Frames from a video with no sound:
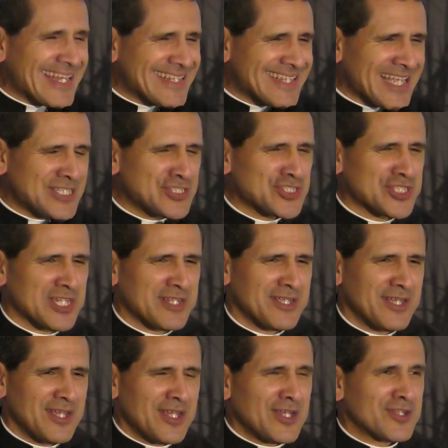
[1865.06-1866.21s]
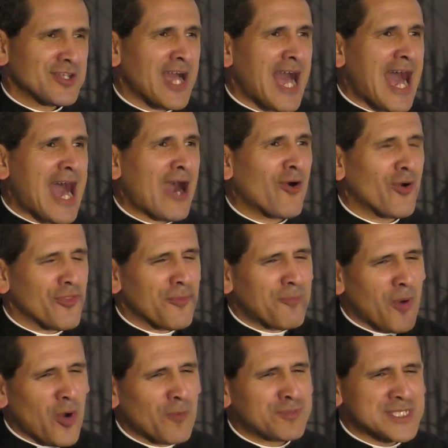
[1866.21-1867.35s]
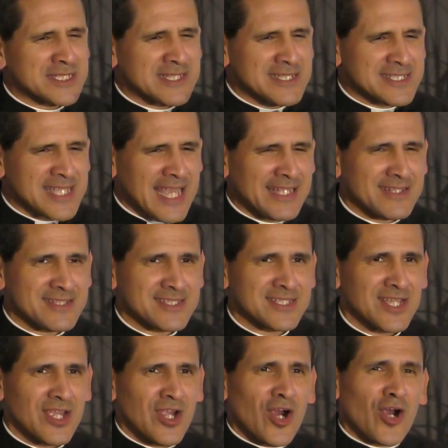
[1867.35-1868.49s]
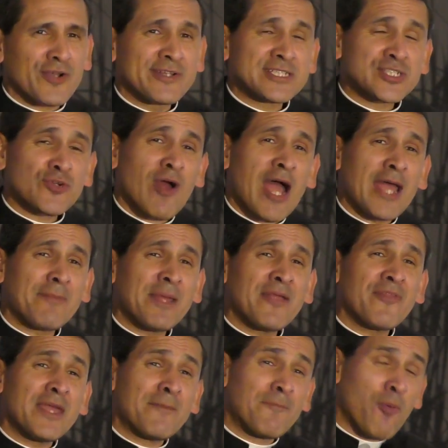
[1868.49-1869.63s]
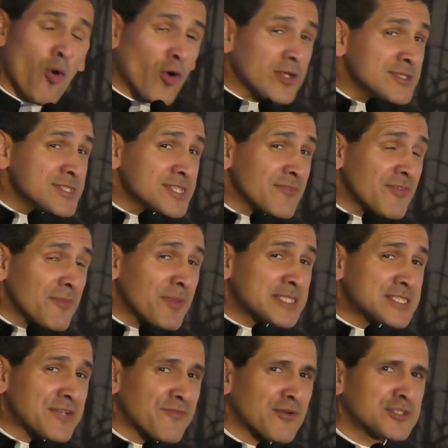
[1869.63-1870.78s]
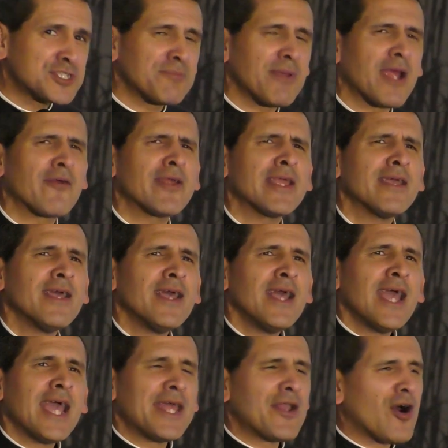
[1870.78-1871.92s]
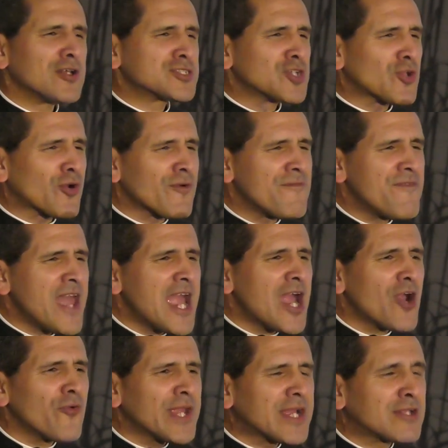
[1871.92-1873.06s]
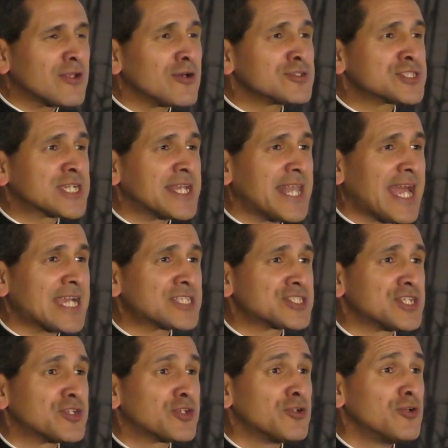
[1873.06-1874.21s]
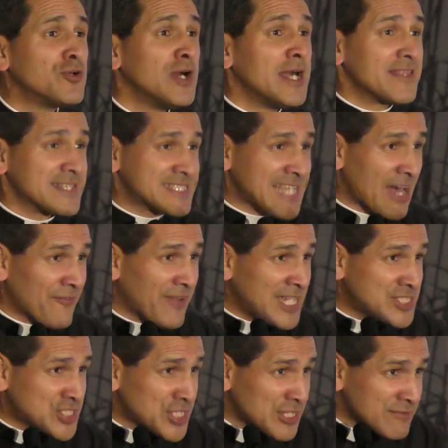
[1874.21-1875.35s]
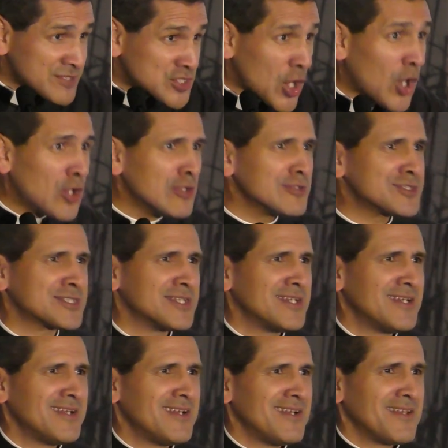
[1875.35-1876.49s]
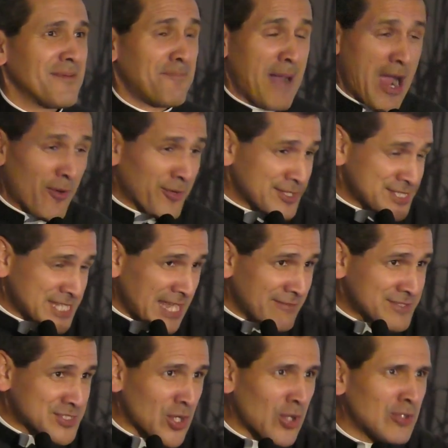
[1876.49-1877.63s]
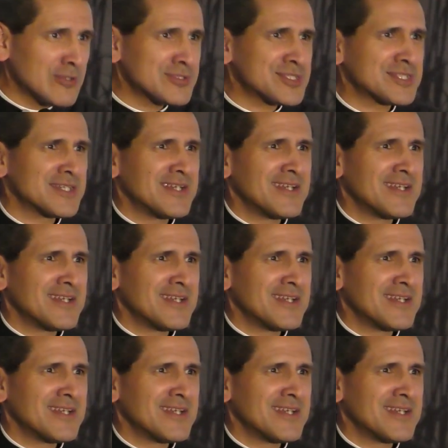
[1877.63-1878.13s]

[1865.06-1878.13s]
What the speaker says: attention to how the popes and the saints are describing the importance of the Blessed Virgin Mary and also her very close connection to the salvation of souls, the power to save souls,